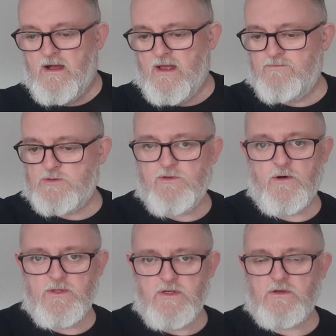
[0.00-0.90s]
And just
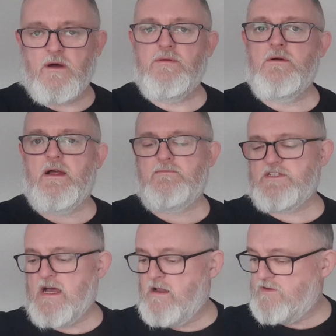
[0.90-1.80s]
before we do go, I'll
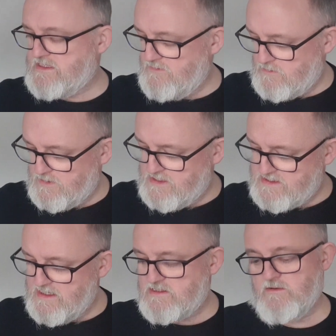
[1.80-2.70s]
sign off. Let's have a look what it
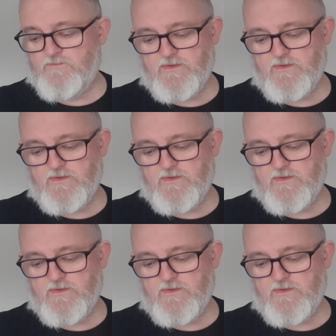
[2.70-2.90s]
says